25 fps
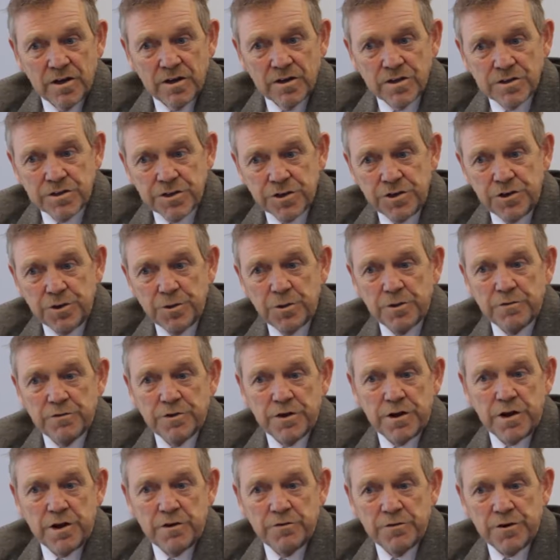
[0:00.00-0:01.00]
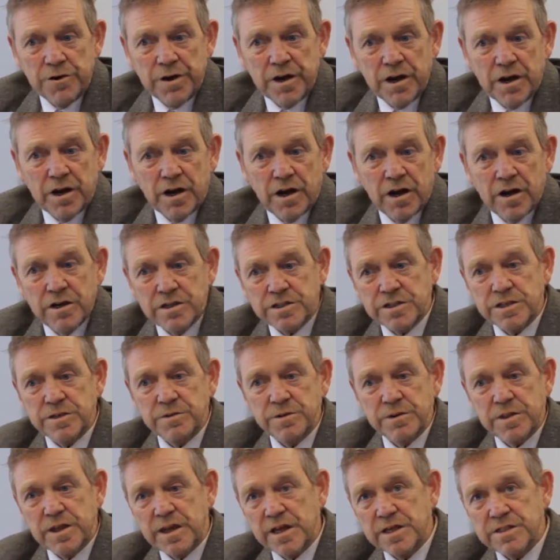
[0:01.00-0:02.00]
So you work very, very closely with
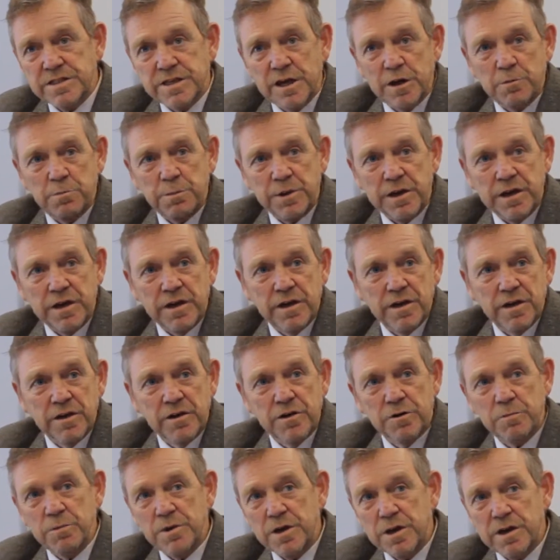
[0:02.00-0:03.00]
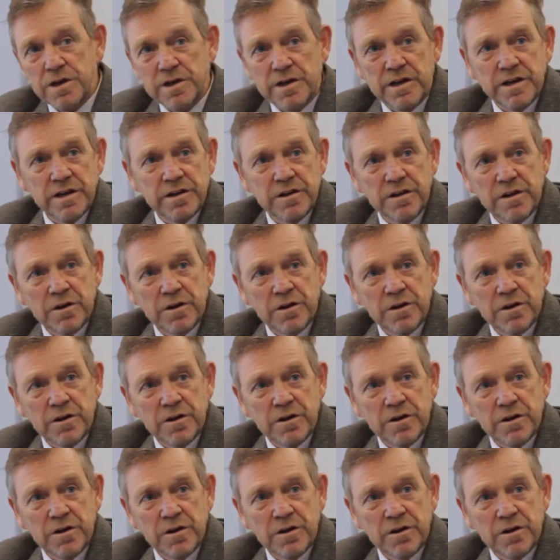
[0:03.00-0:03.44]
the SAP community,